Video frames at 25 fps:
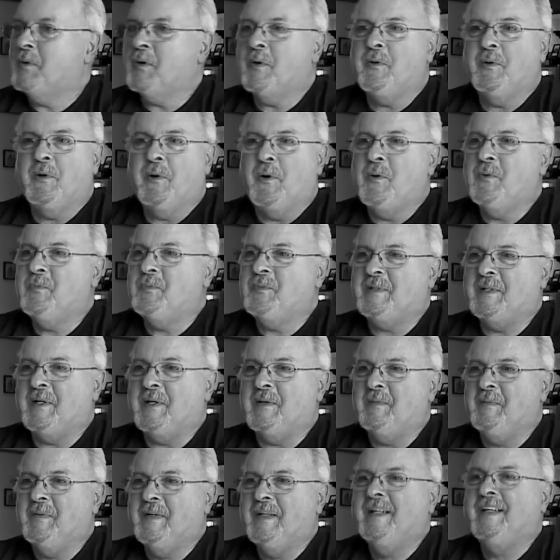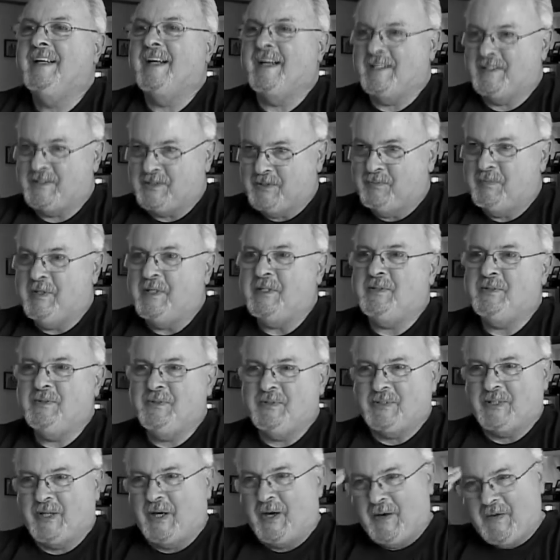I'm going home, Tim. I says, me
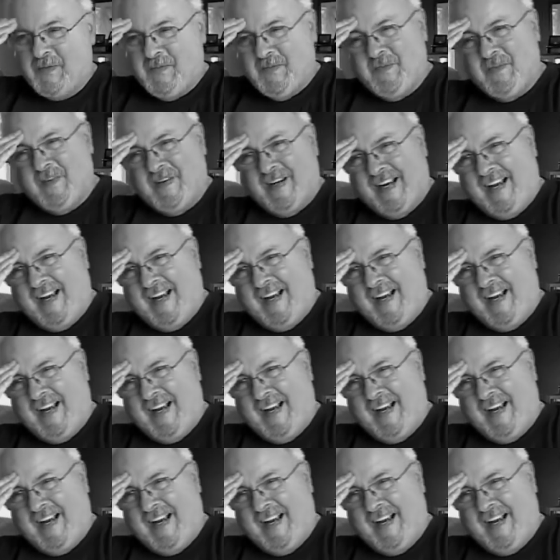too, sir.